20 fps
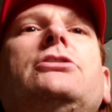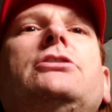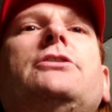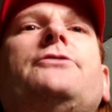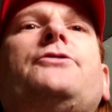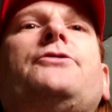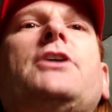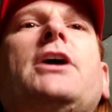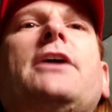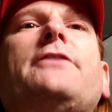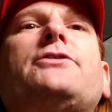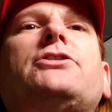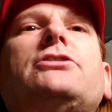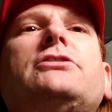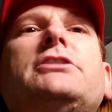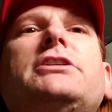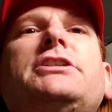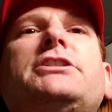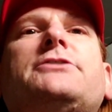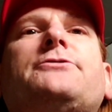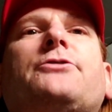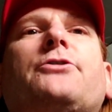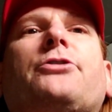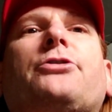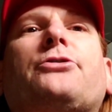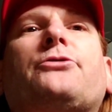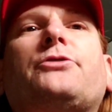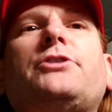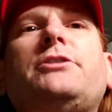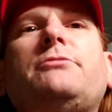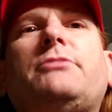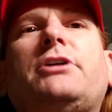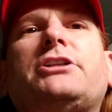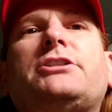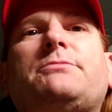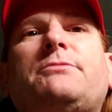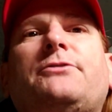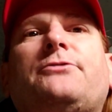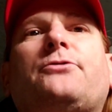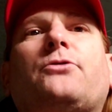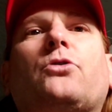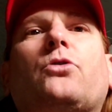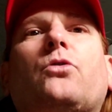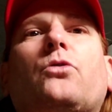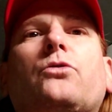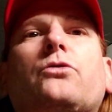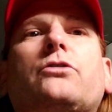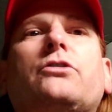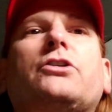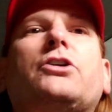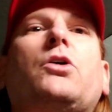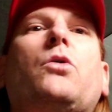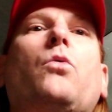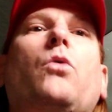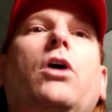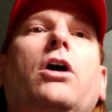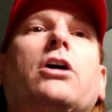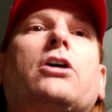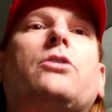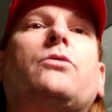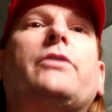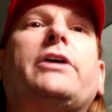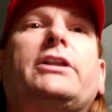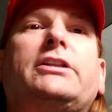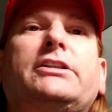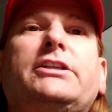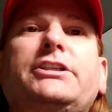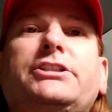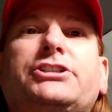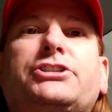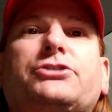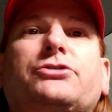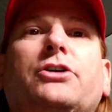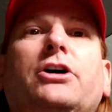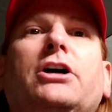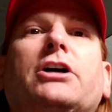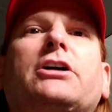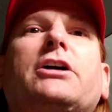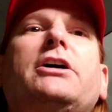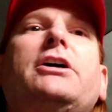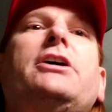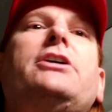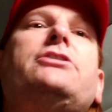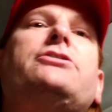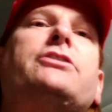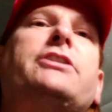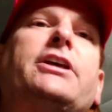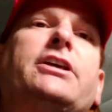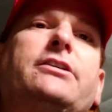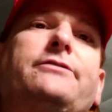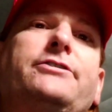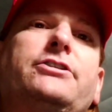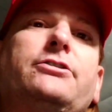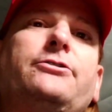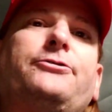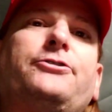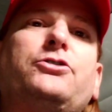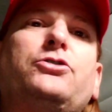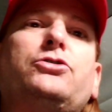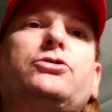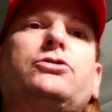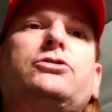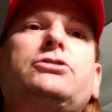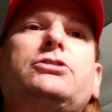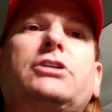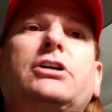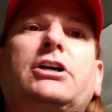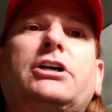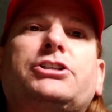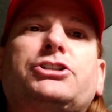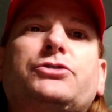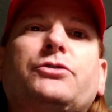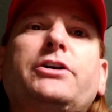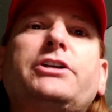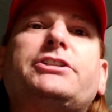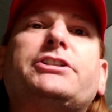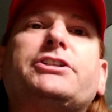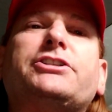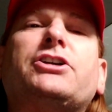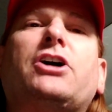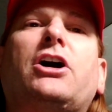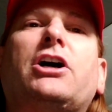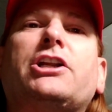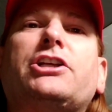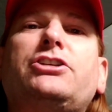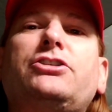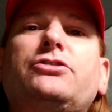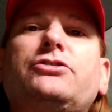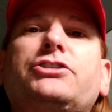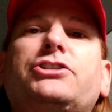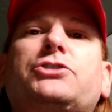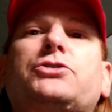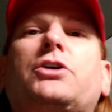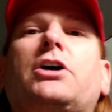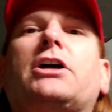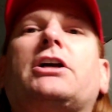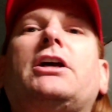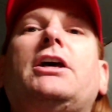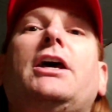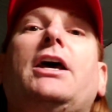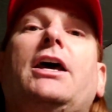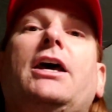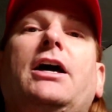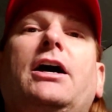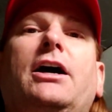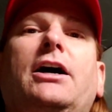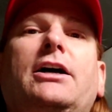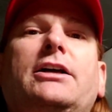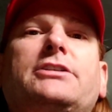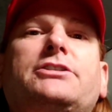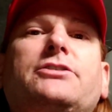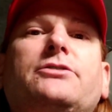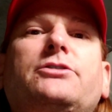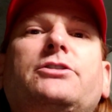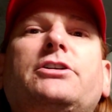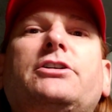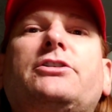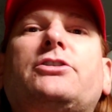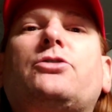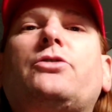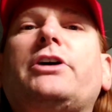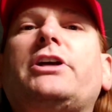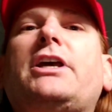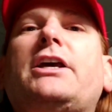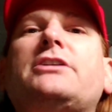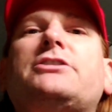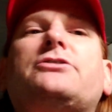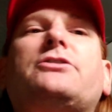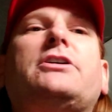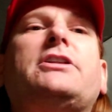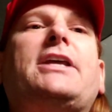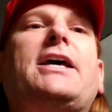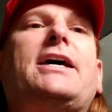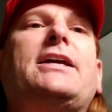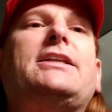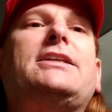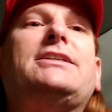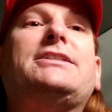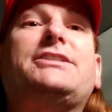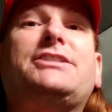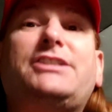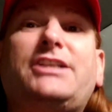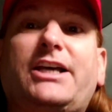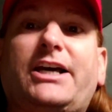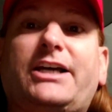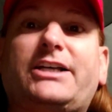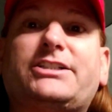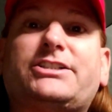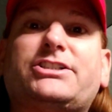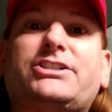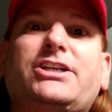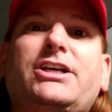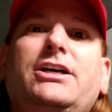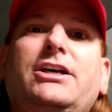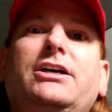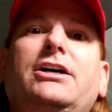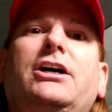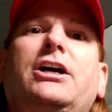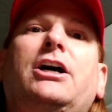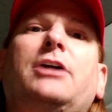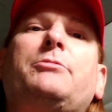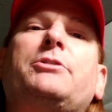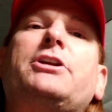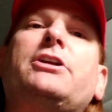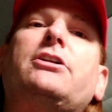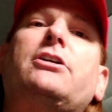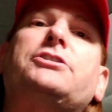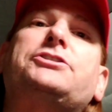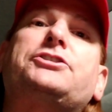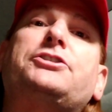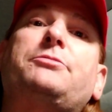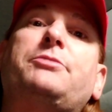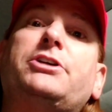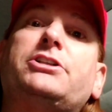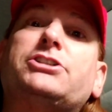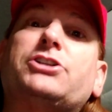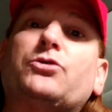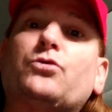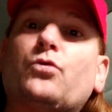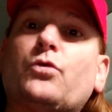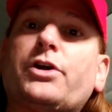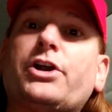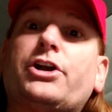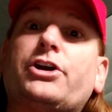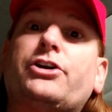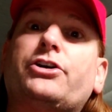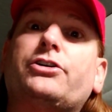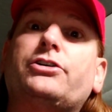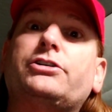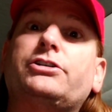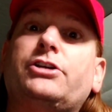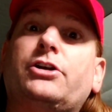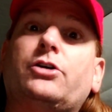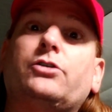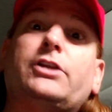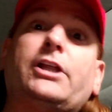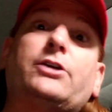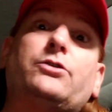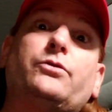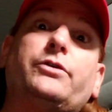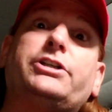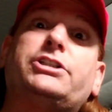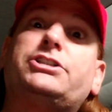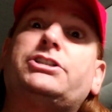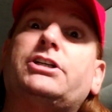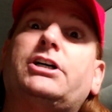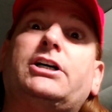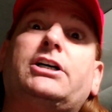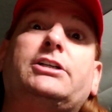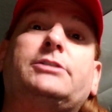if you have to lease for 3 months before ordering a walkaway lease truck, do they give you a few choices on a used truck? So the quick answer on that is yes, but it also depends on where, which